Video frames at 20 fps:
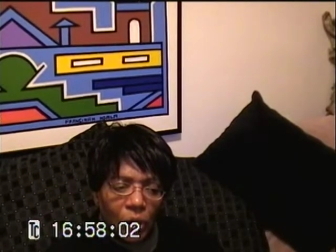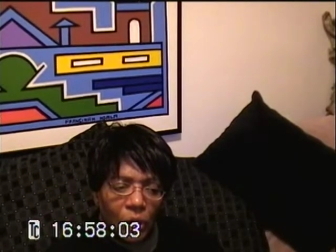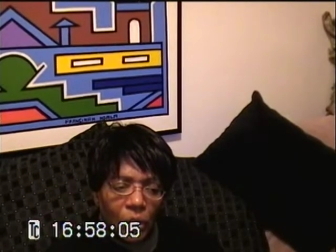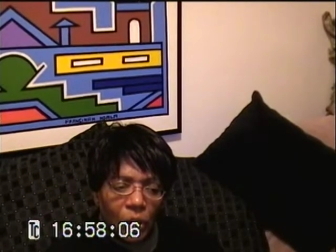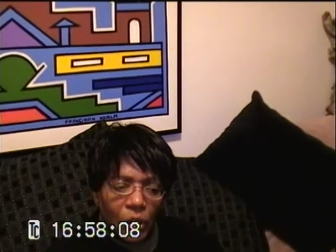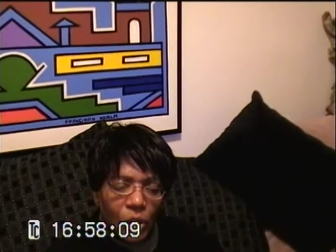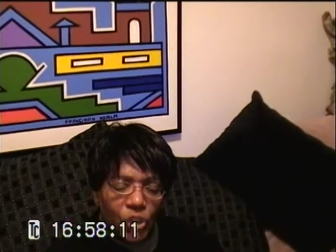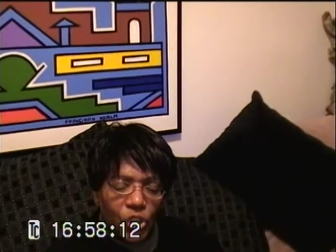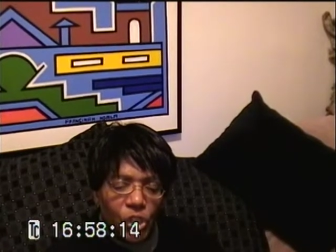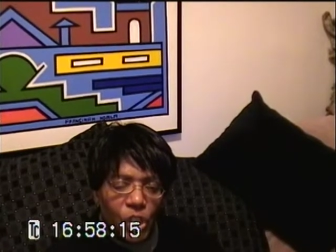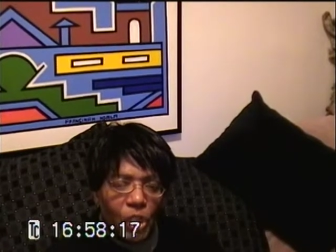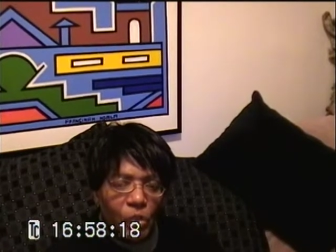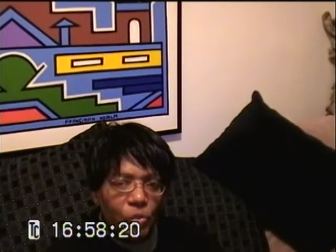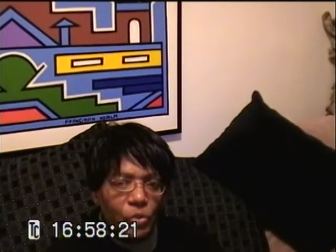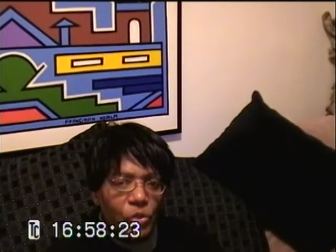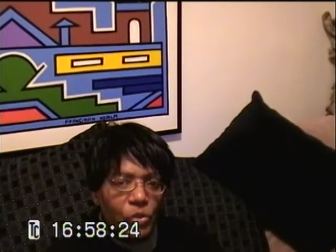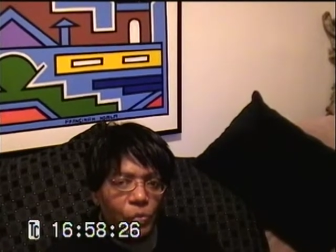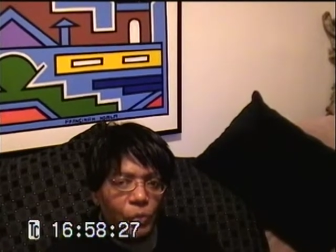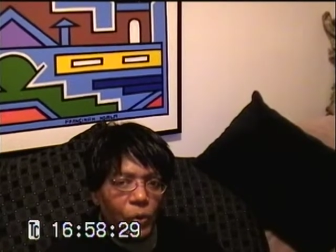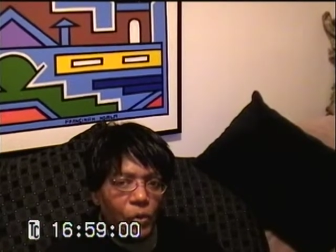She
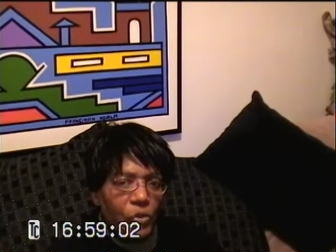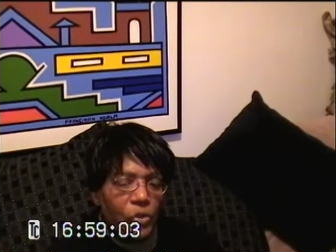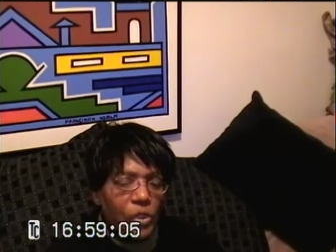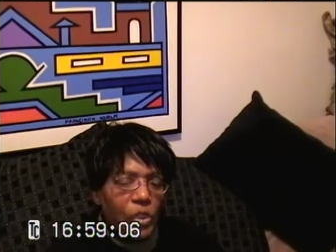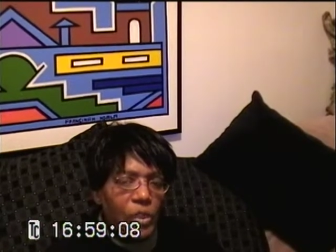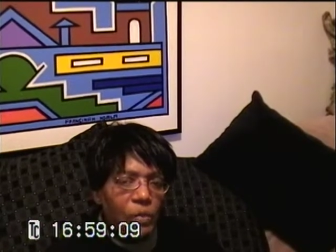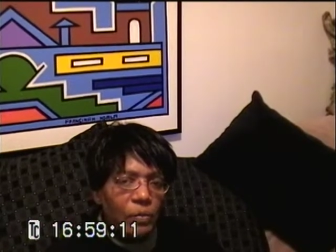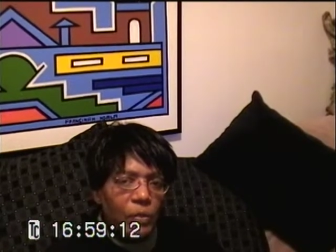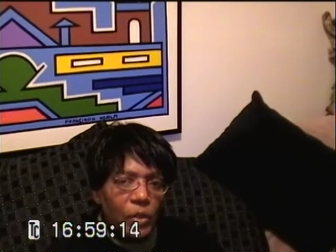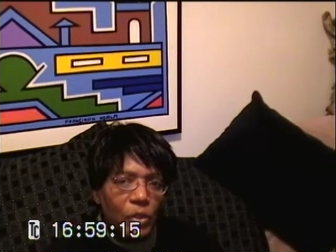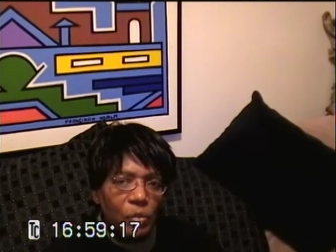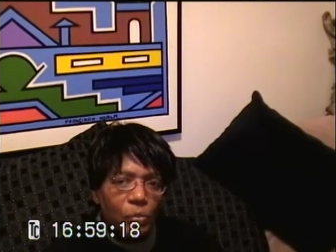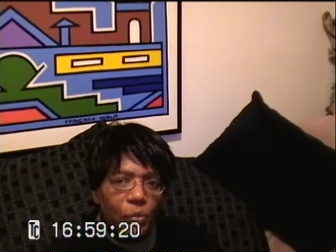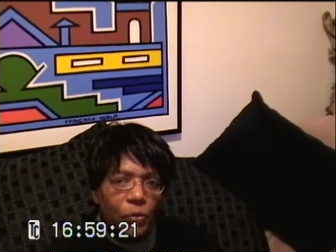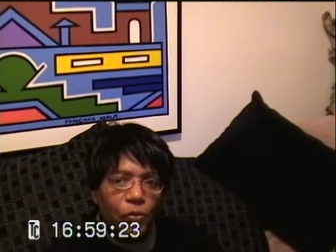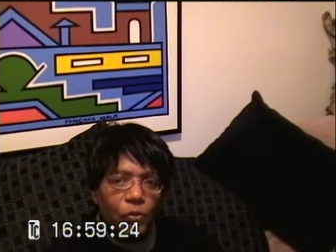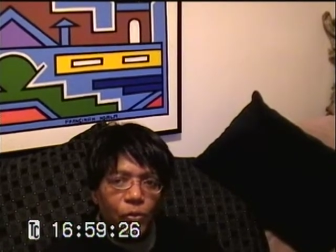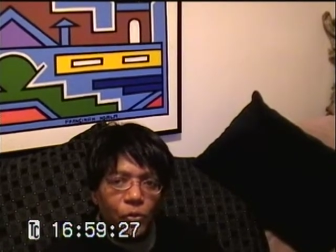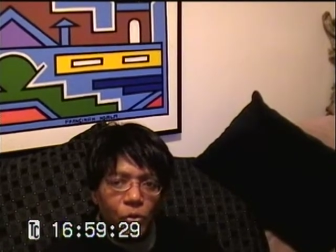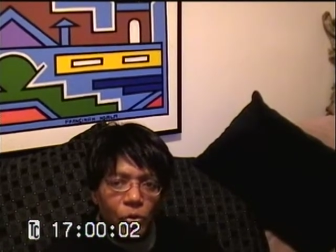was supposed to give me the
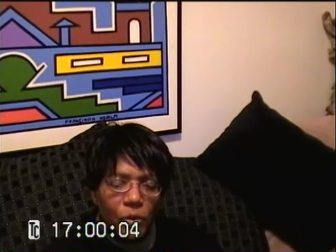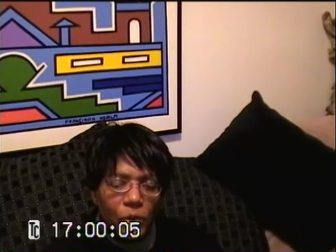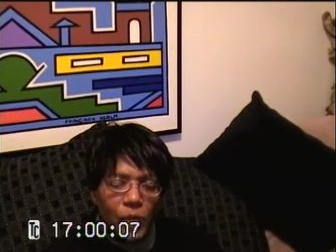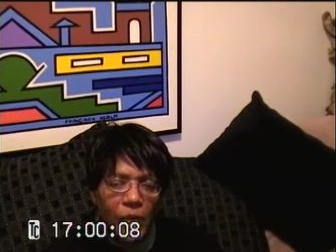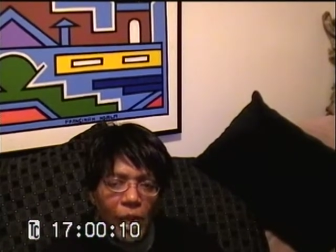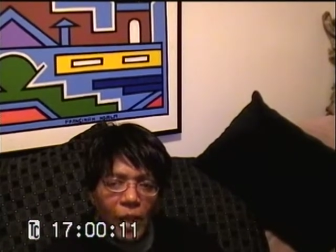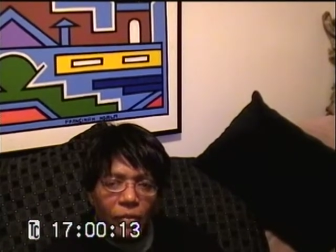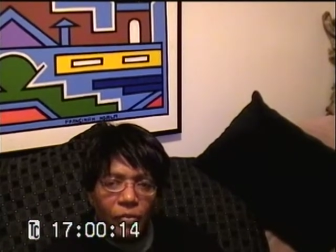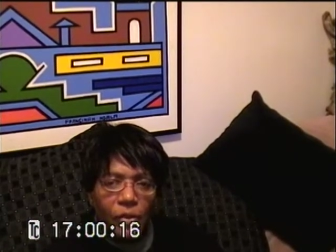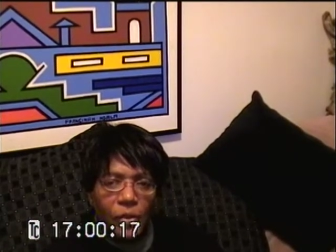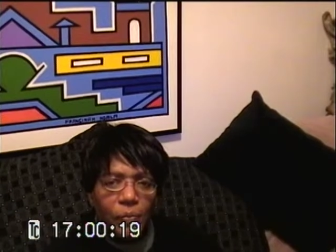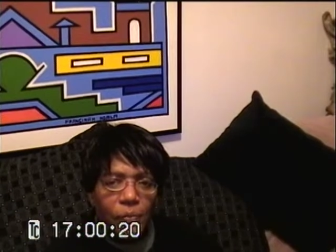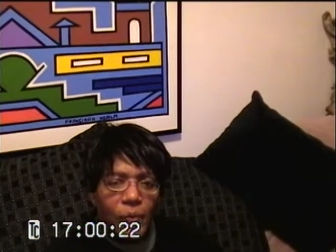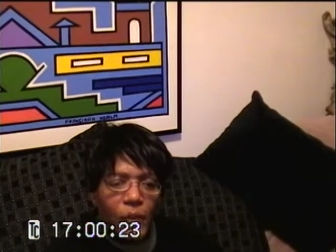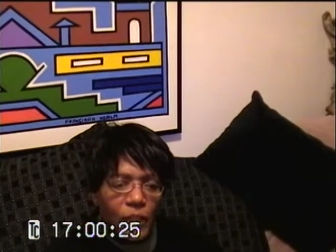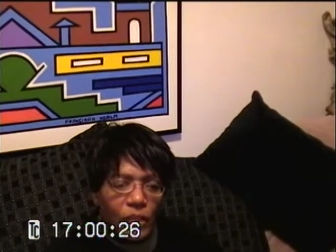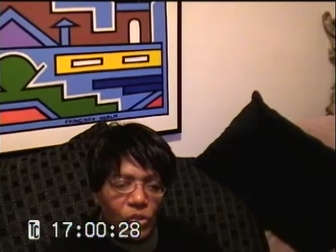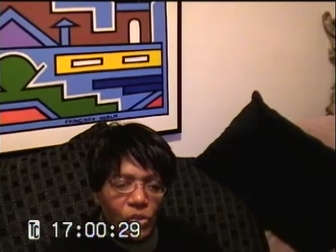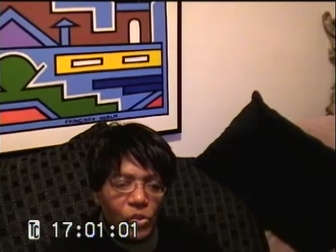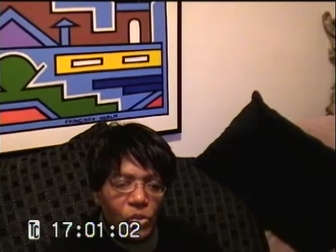before and after
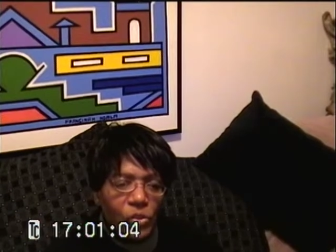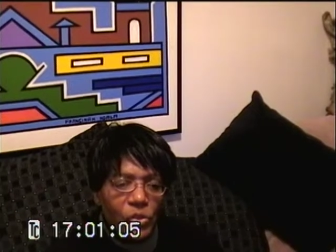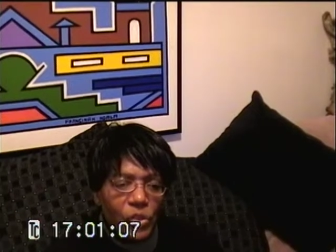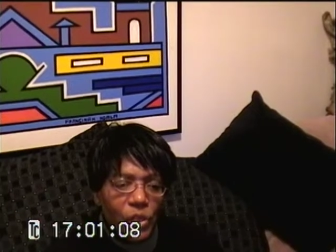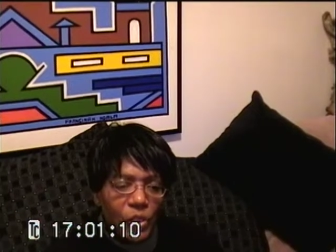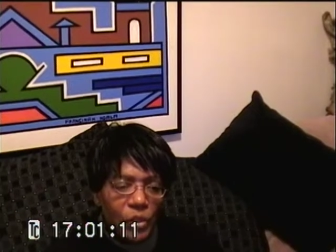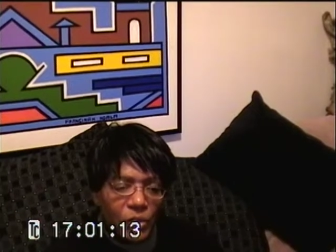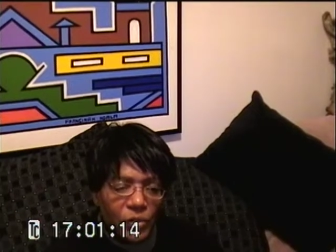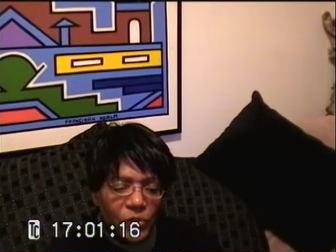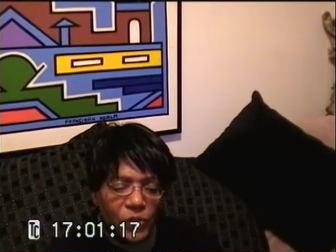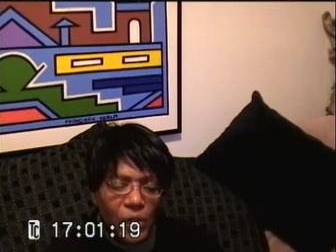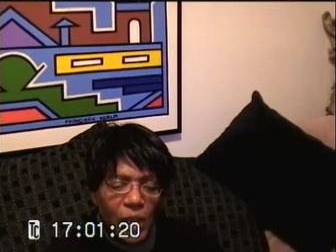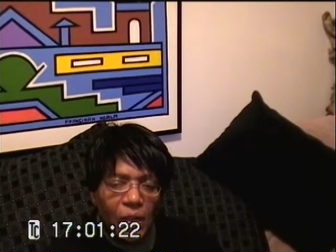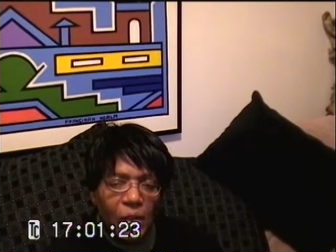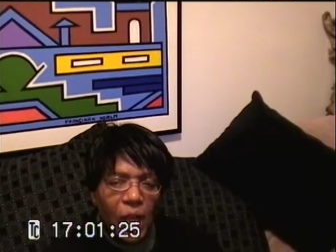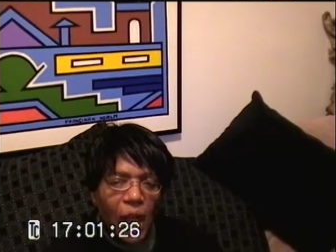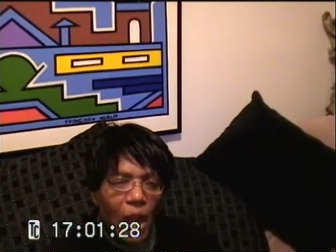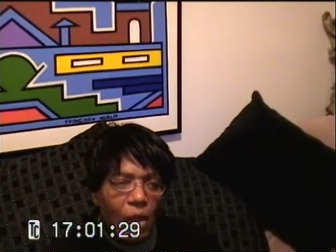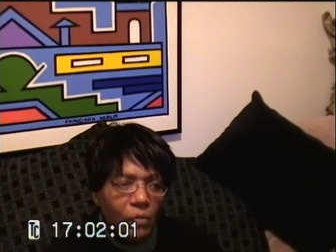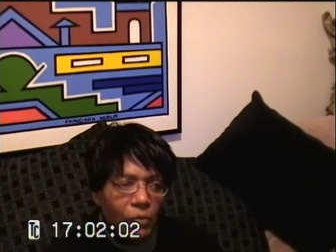pictures and the
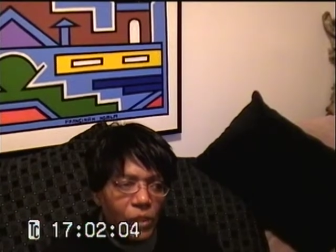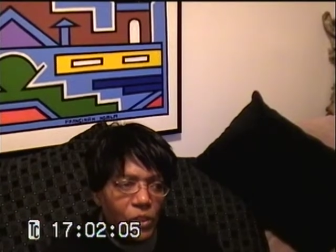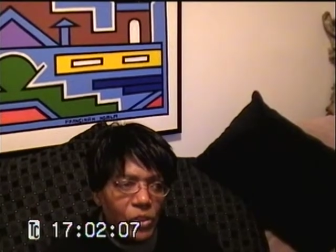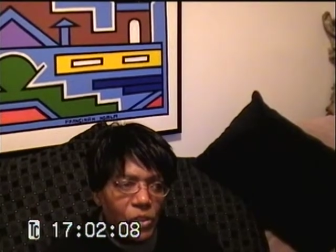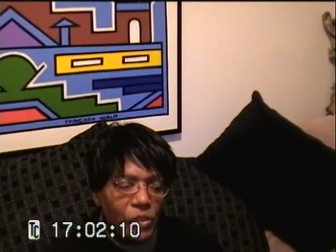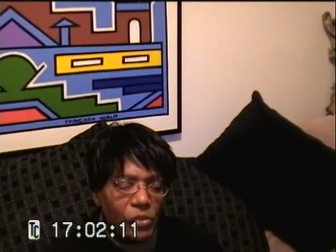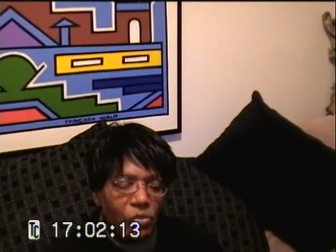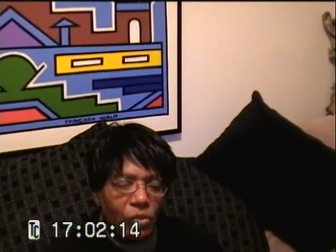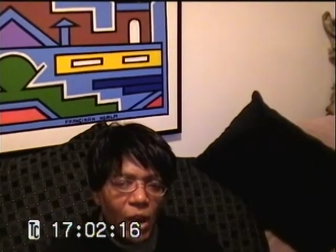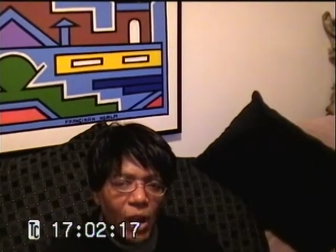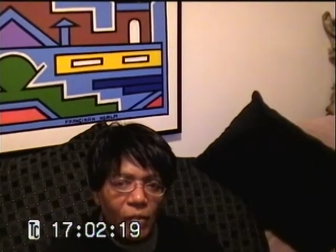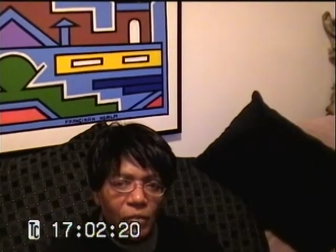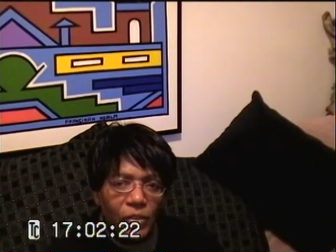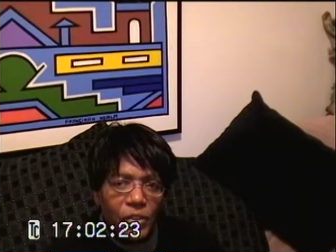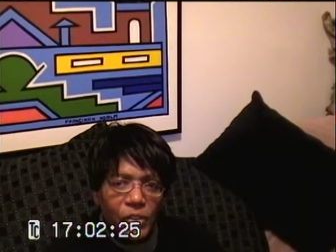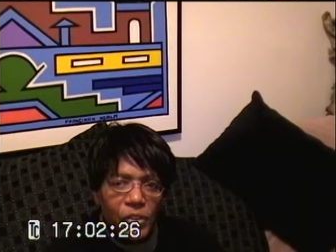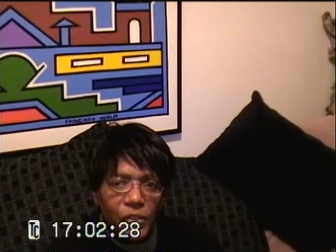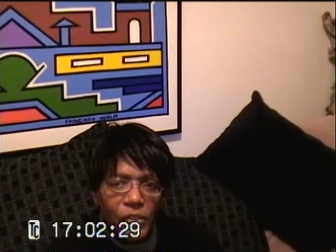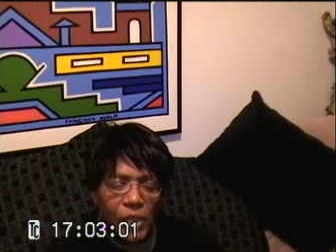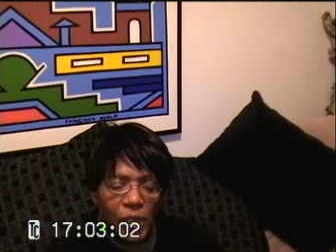settle how much
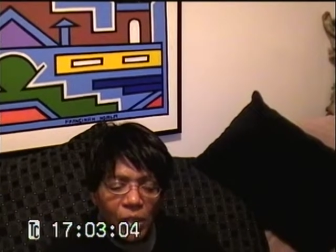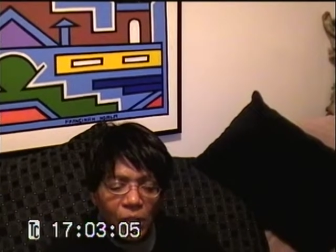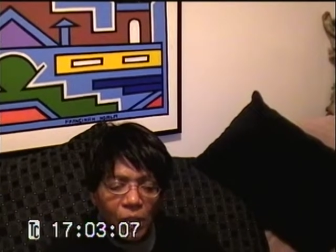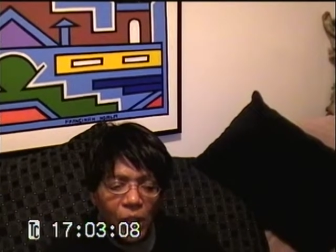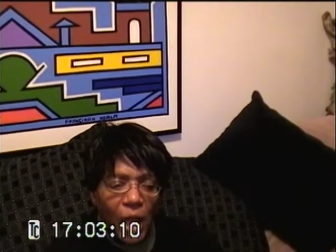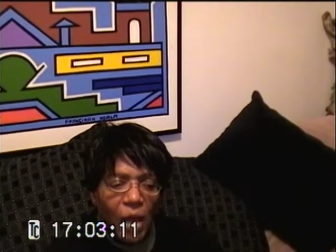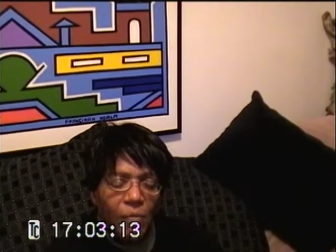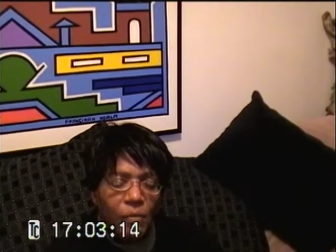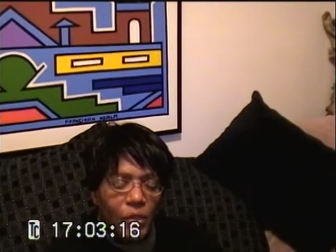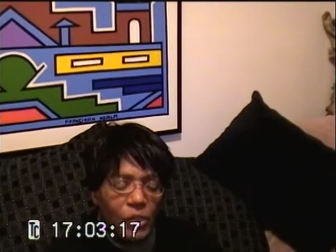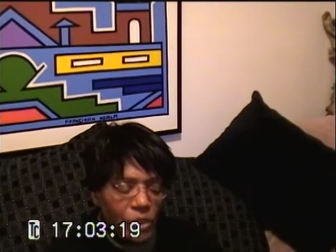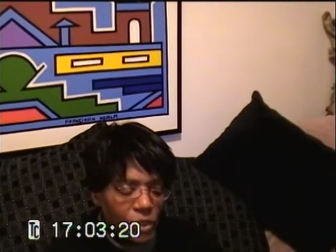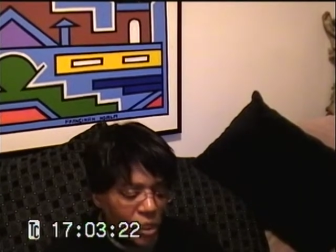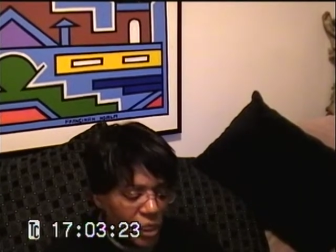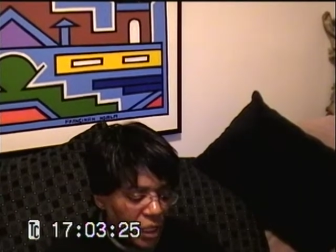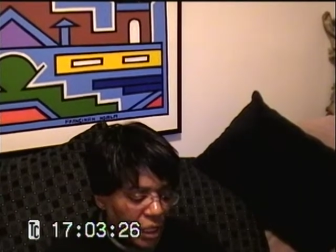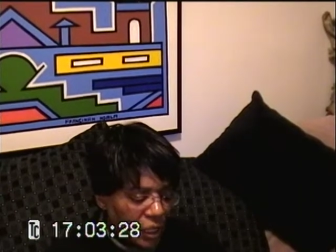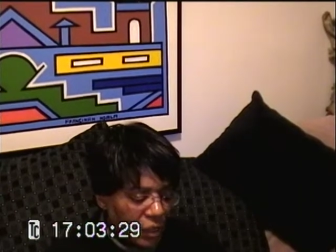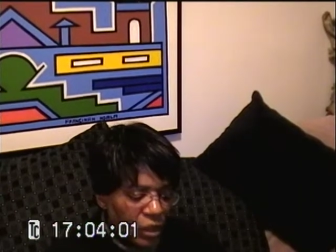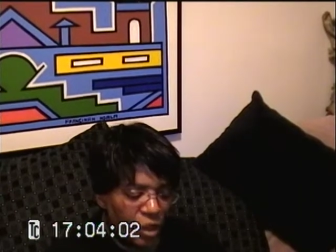travelers settle, how much he,